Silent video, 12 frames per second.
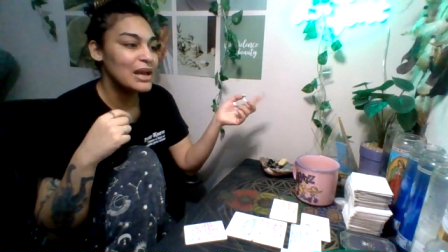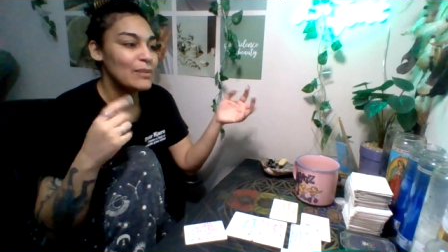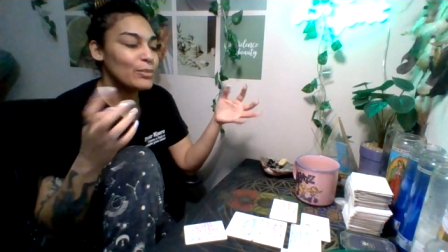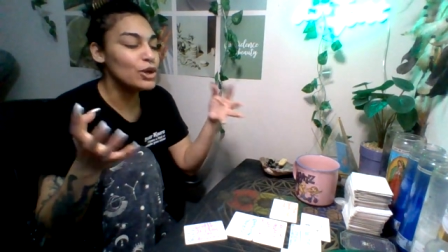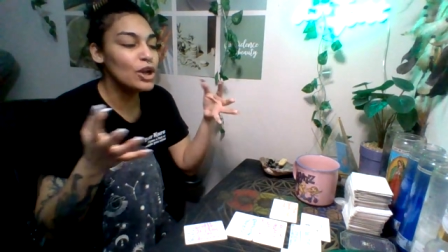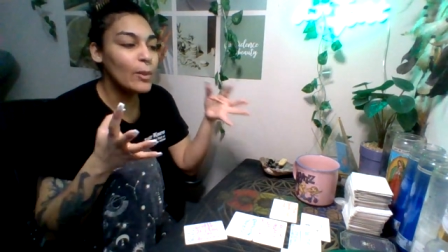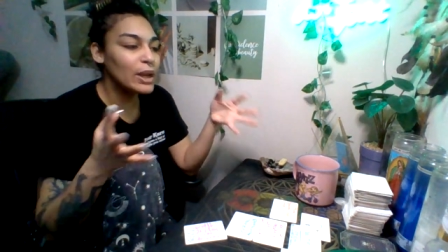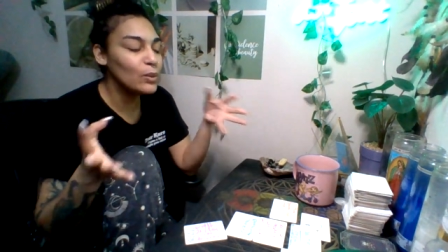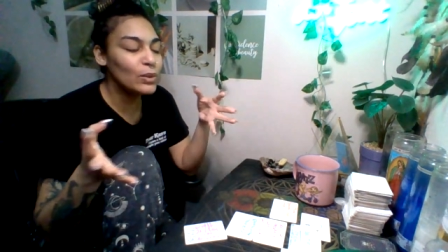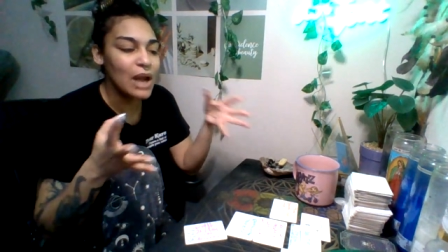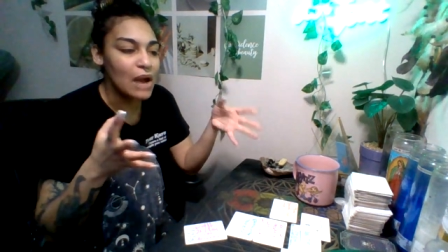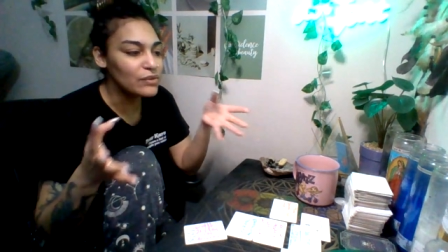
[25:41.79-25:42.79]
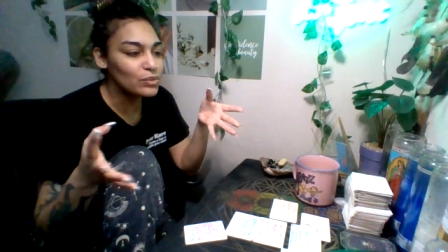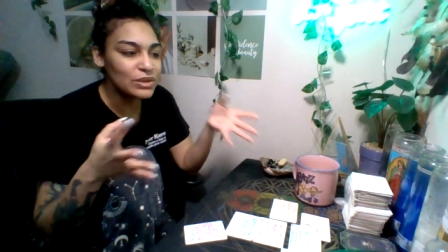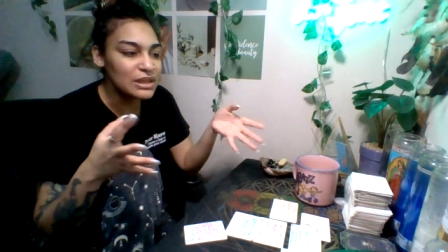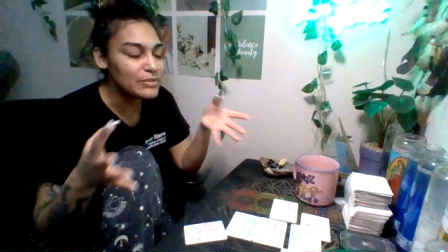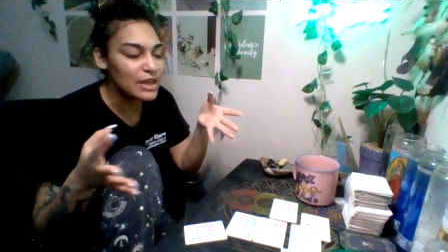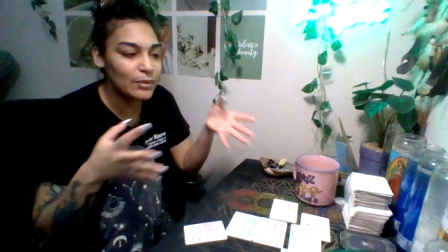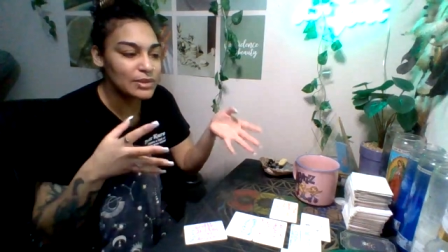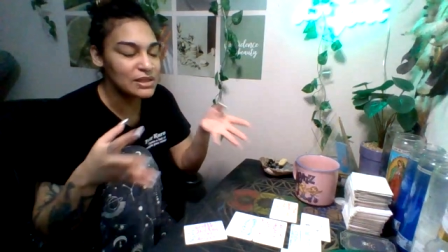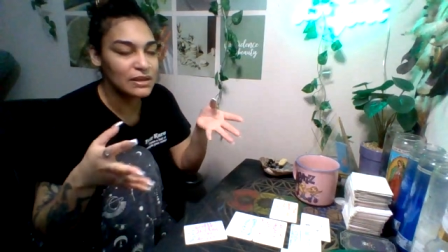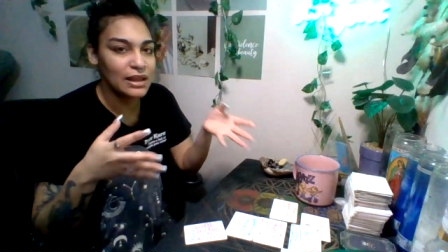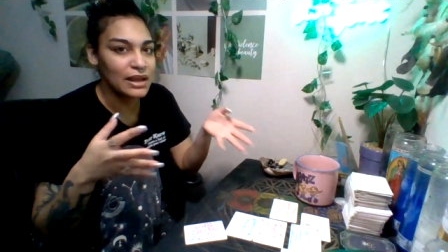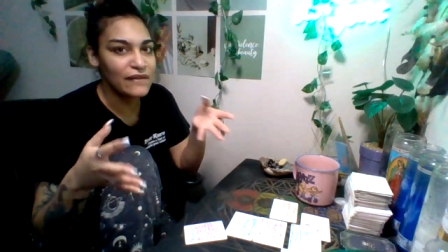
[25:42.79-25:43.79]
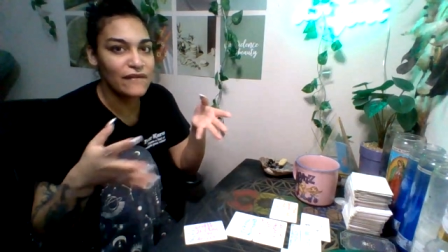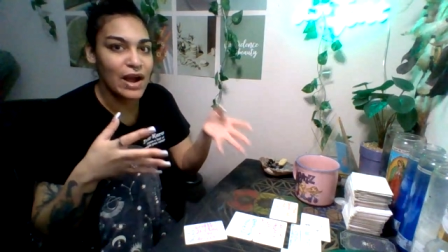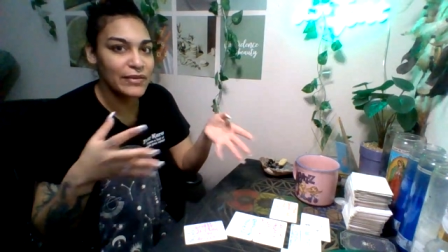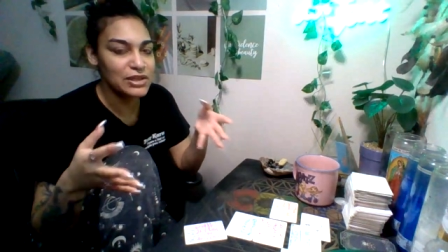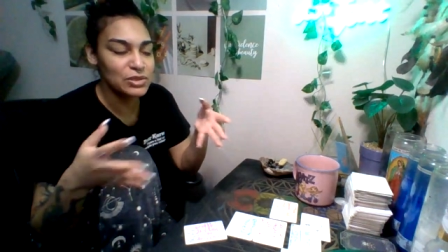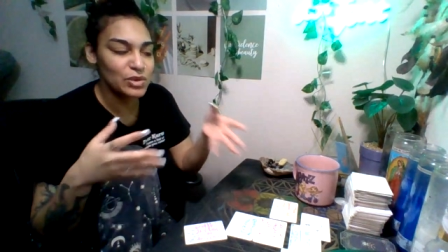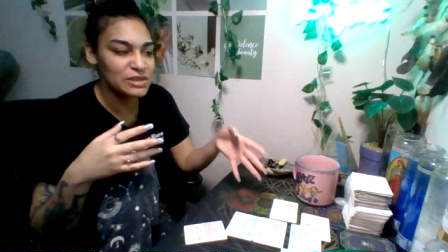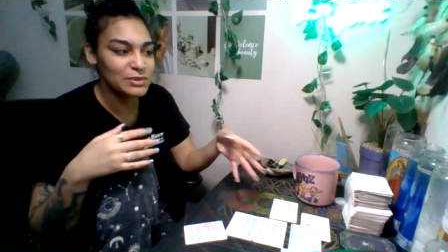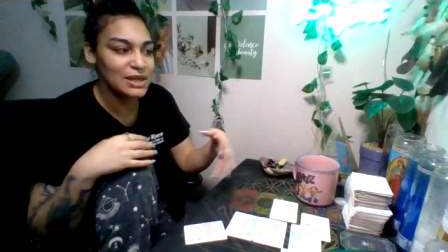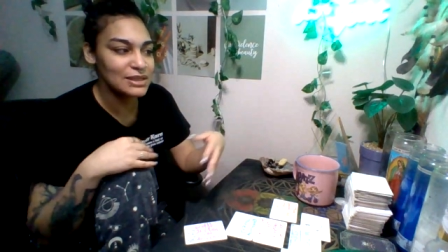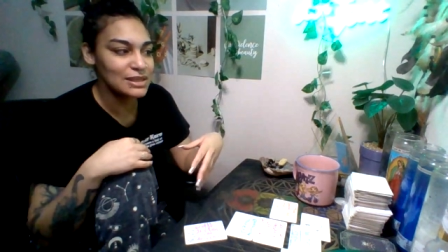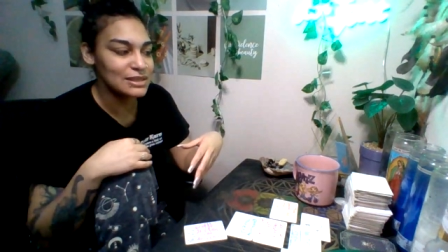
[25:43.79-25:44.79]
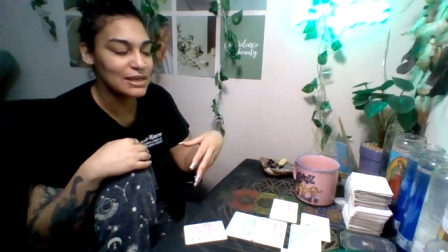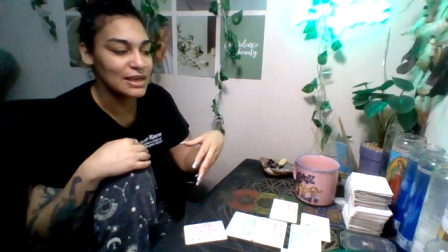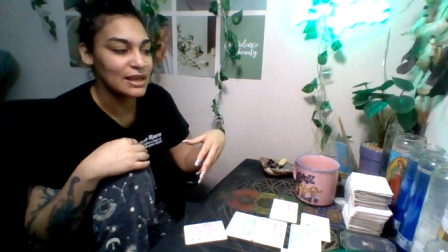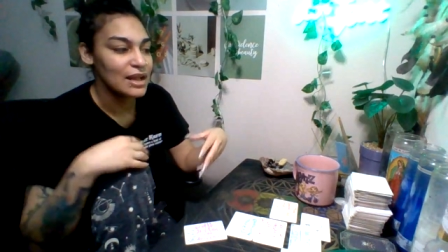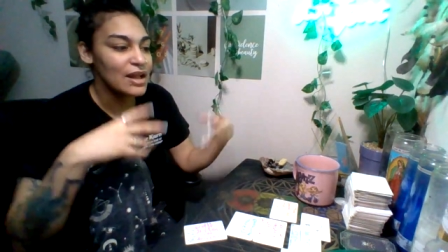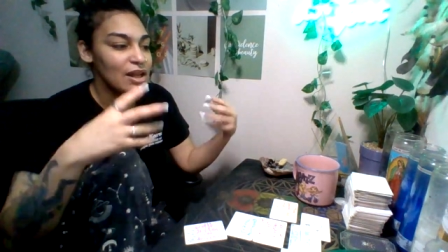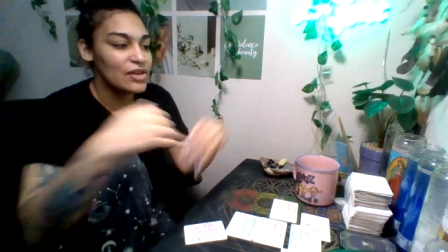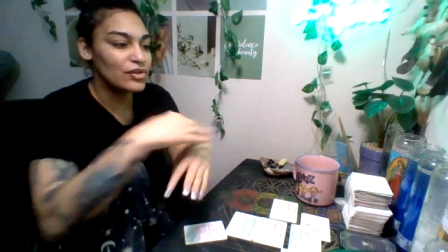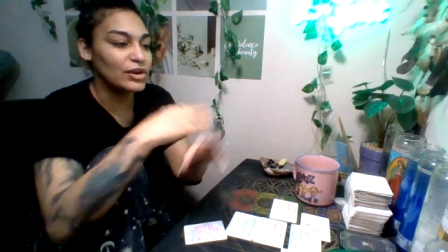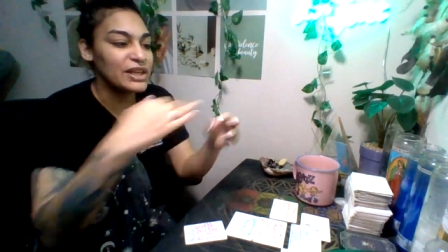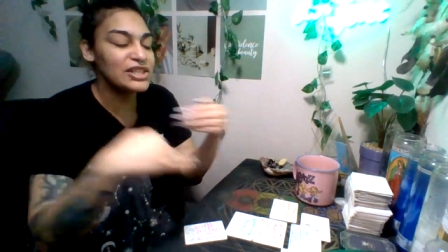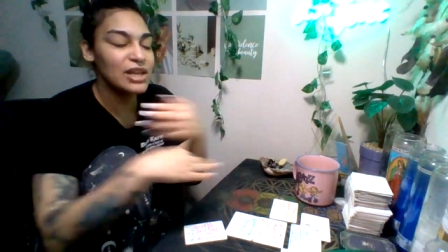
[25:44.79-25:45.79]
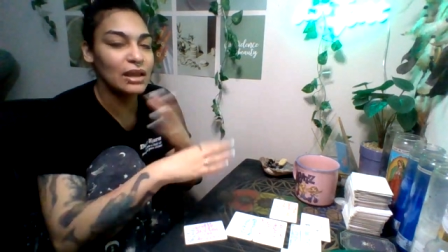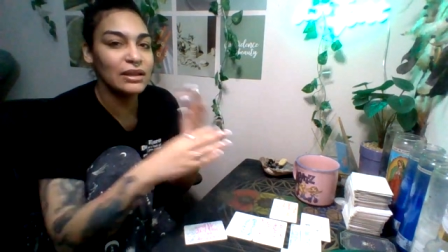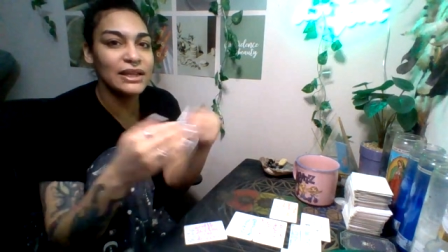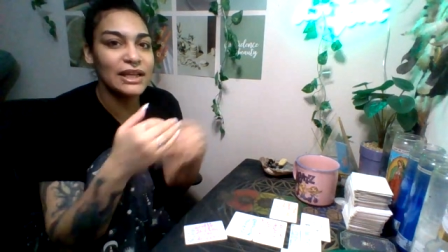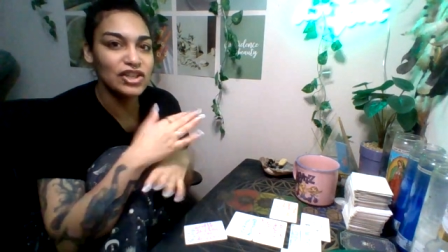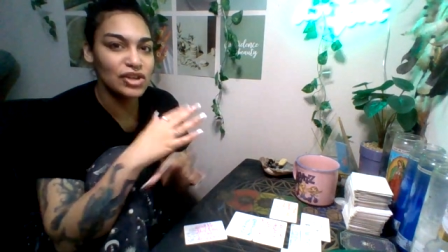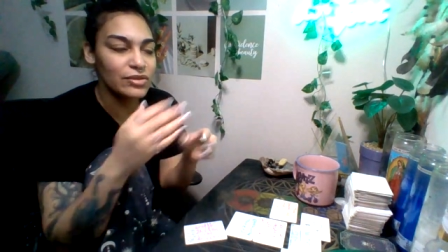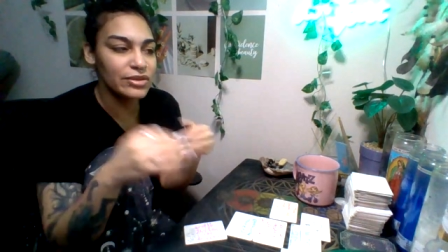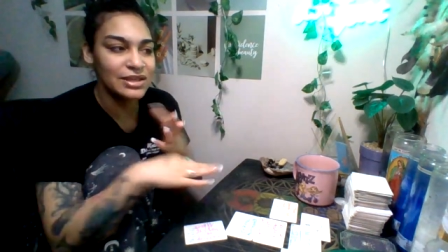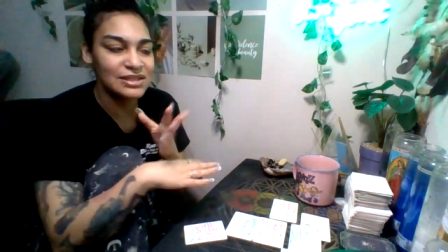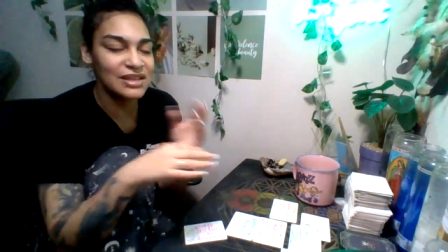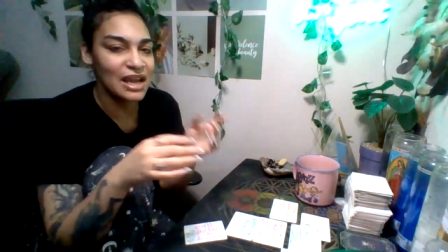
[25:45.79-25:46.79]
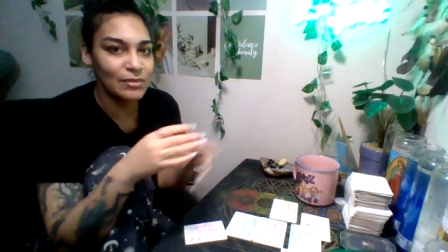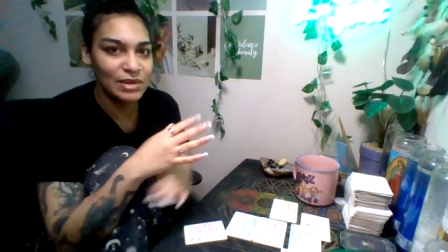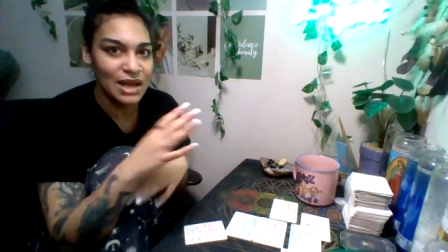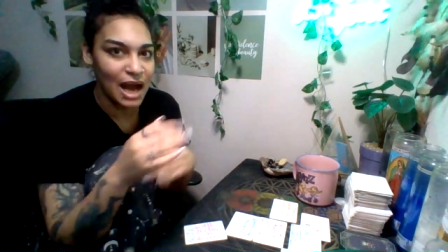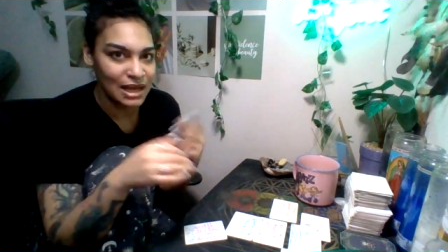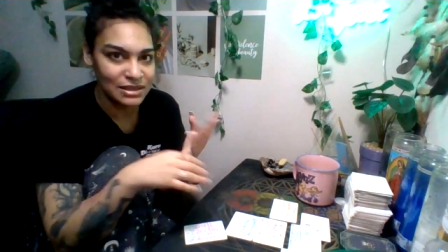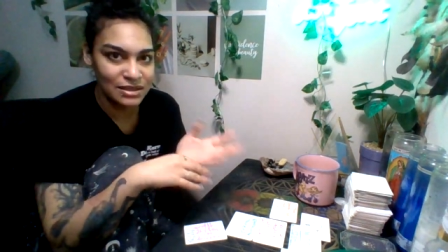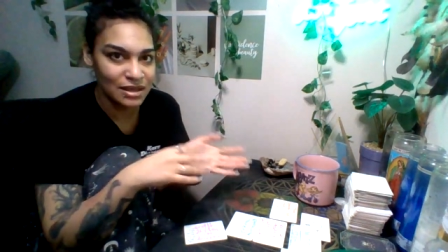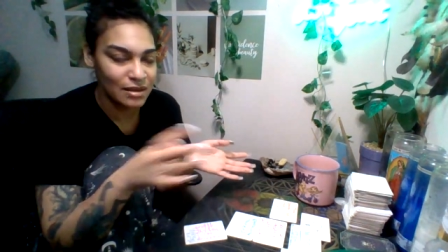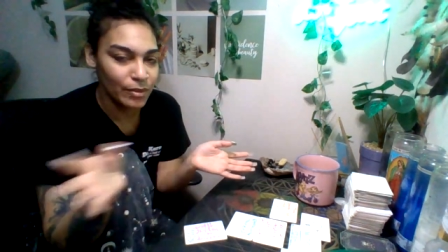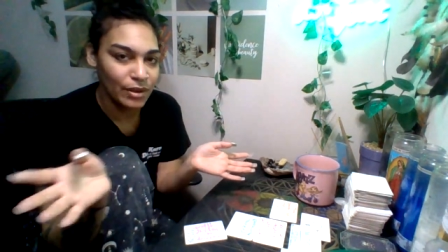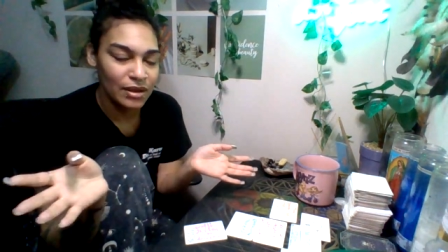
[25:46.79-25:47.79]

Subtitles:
but nobody would ever really be able to like find the source, because it's like they're telling each other the same gossip,